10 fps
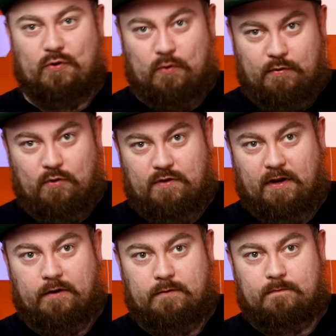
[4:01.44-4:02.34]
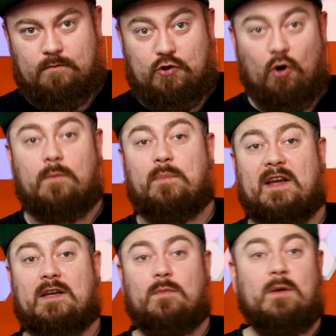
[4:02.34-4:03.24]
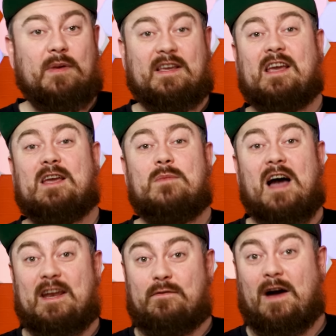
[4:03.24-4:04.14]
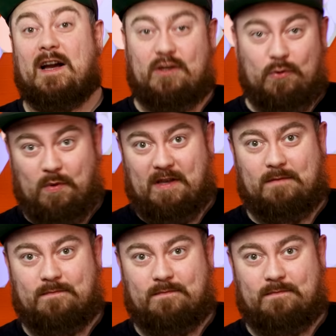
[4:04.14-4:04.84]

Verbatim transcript: II broke out, John Bingham became an evacuee,